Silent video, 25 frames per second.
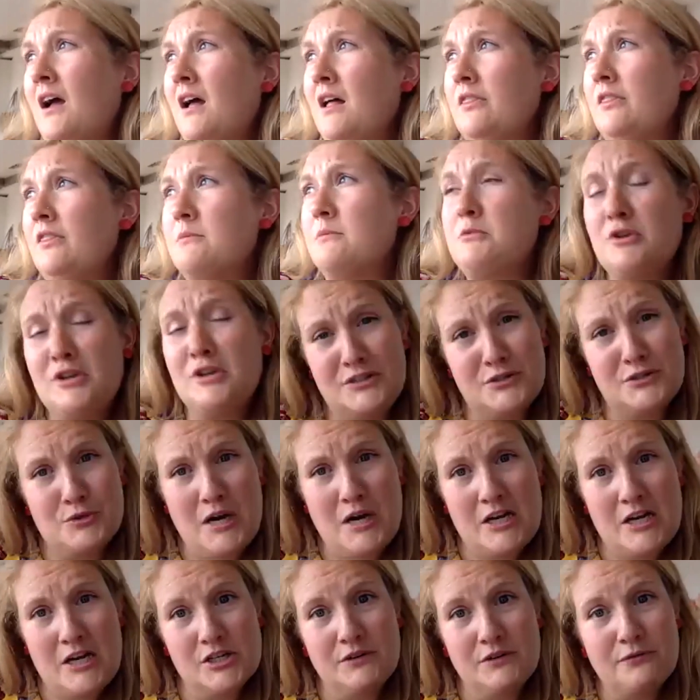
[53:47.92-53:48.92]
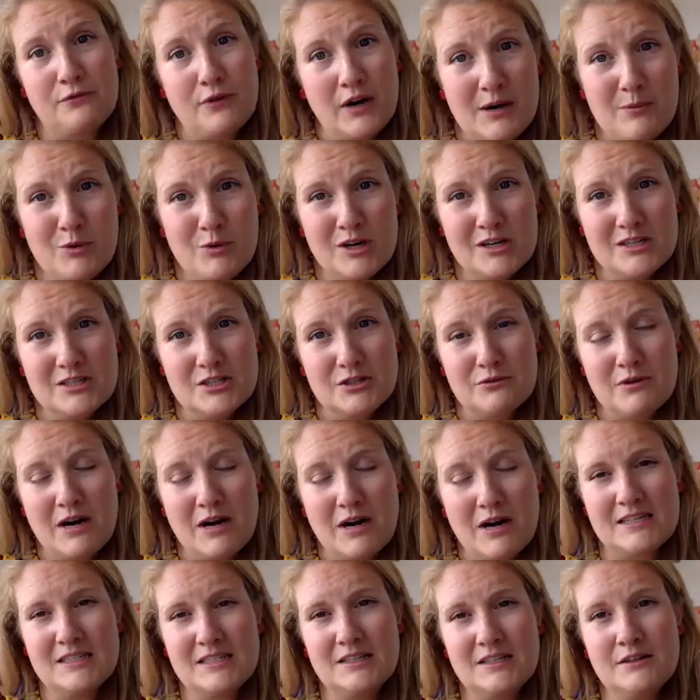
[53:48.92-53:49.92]
the Marine Strategy Framework
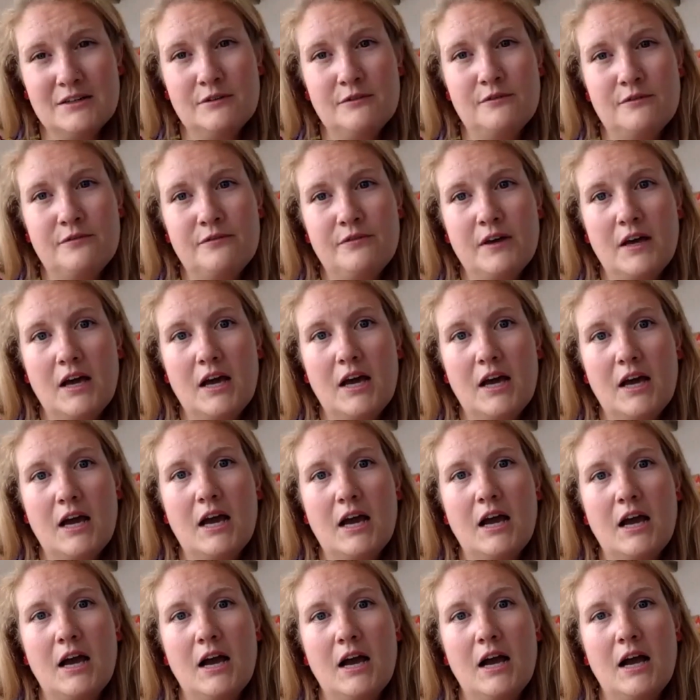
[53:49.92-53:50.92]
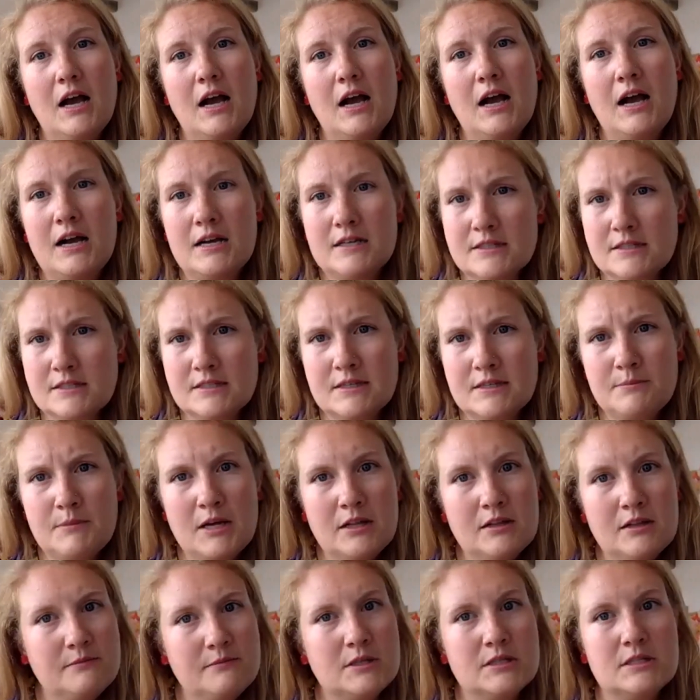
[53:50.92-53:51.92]
Directive has some
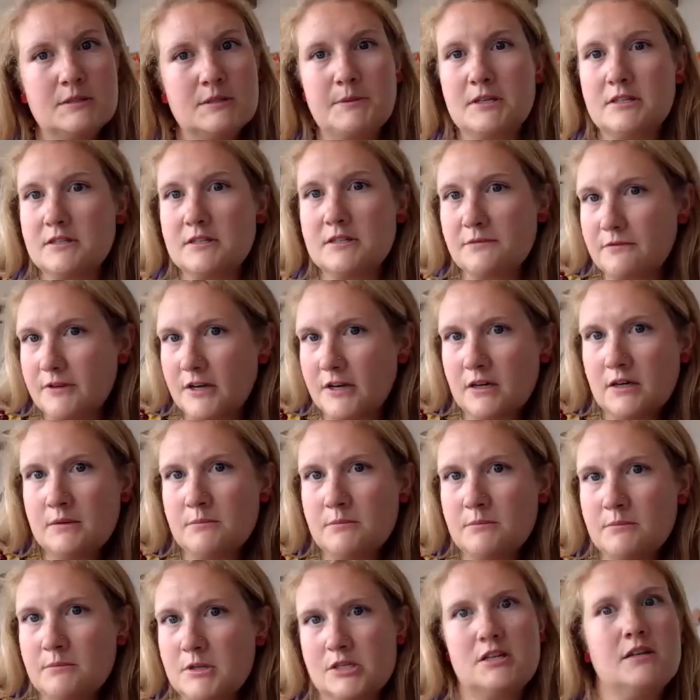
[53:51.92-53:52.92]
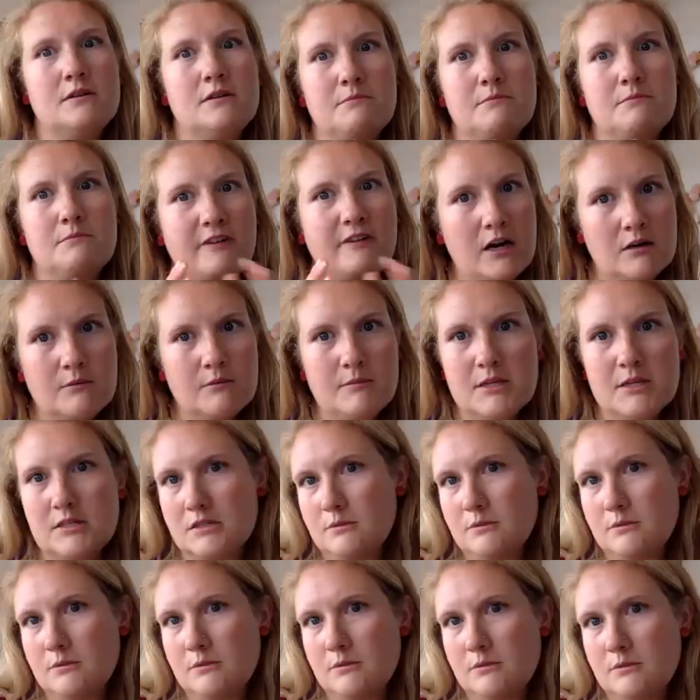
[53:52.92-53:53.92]
elements, but it's very much an
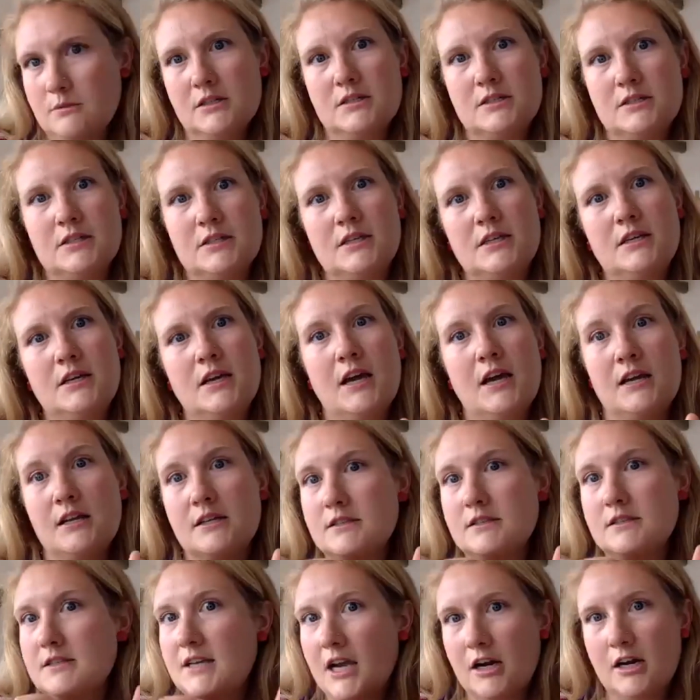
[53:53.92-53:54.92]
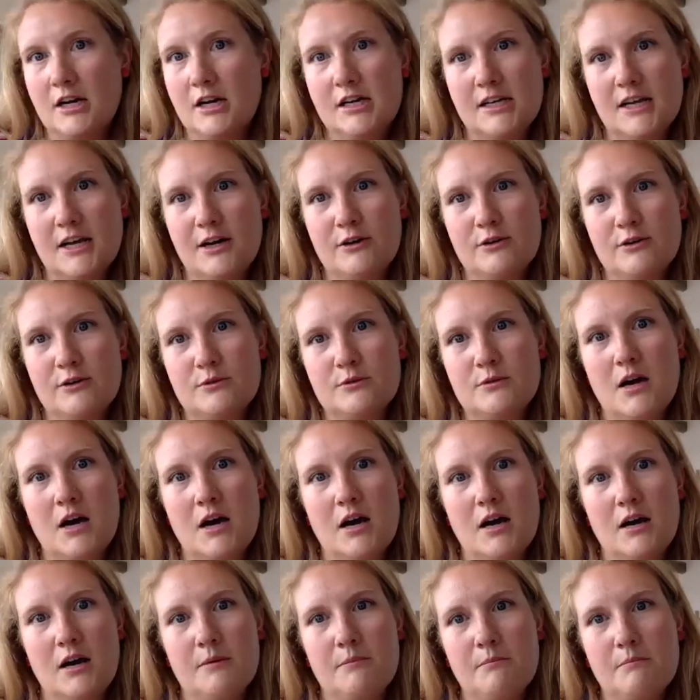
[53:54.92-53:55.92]
environmental policy, and it's carried out
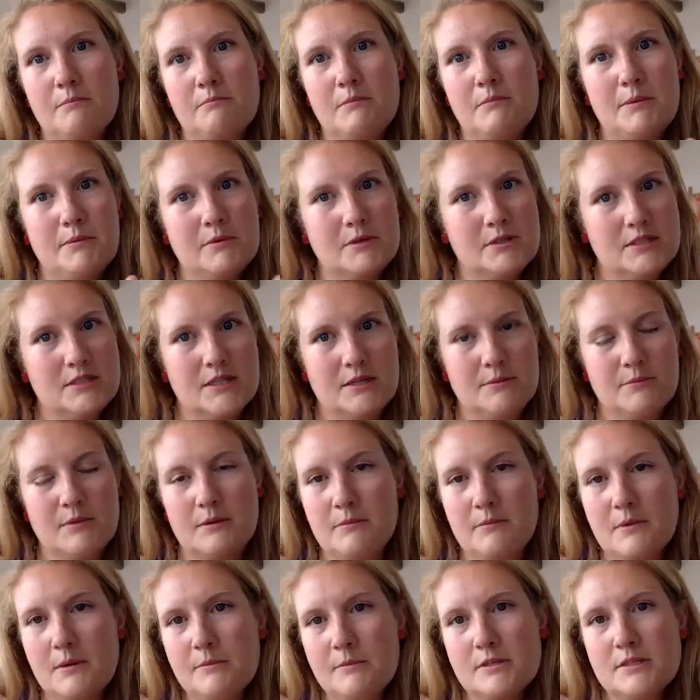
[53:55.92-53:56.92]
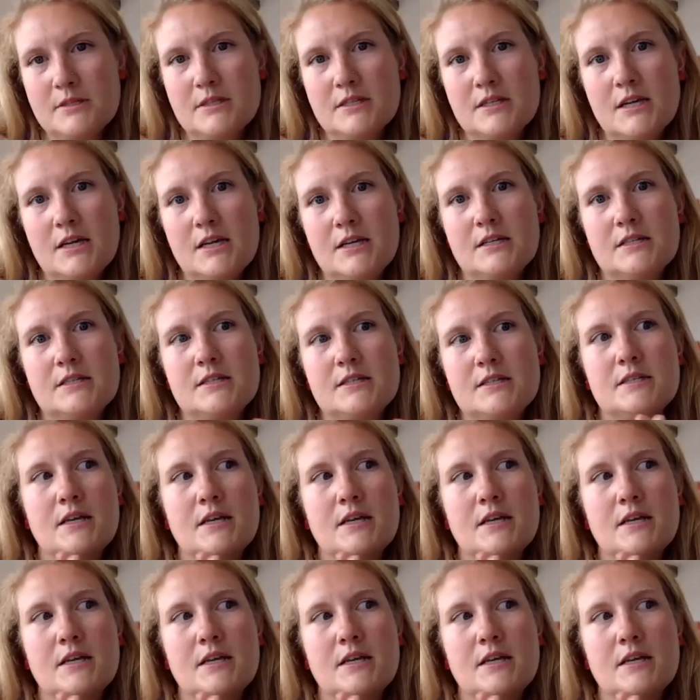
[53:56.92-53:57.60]
member state by member state.